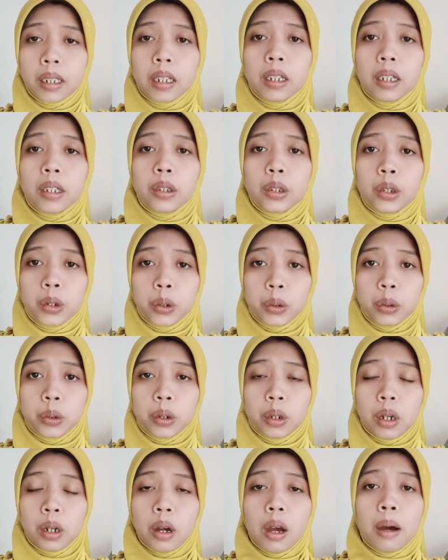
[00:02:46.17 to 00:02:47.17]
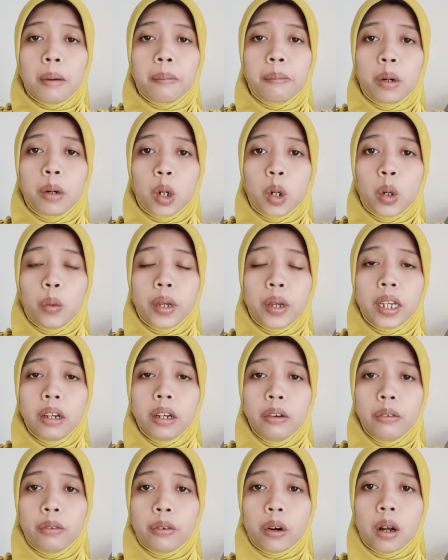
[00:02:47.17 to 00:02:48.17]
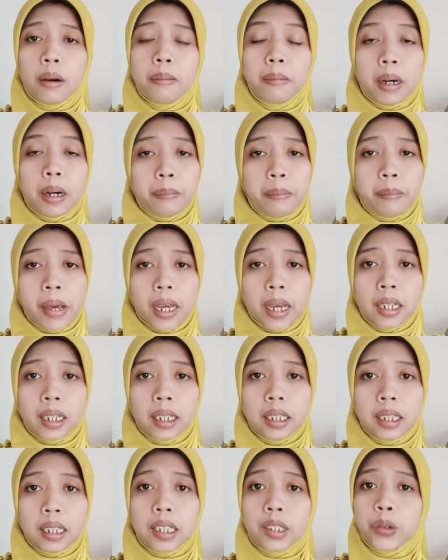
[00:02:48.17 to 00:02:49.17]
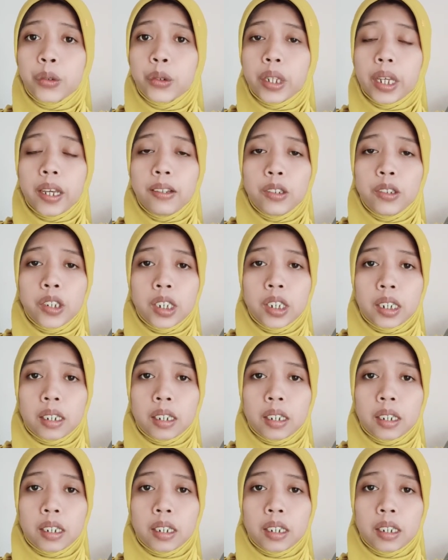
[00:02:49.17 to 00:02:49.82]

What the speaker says: 2. Borrowing from a bank is easier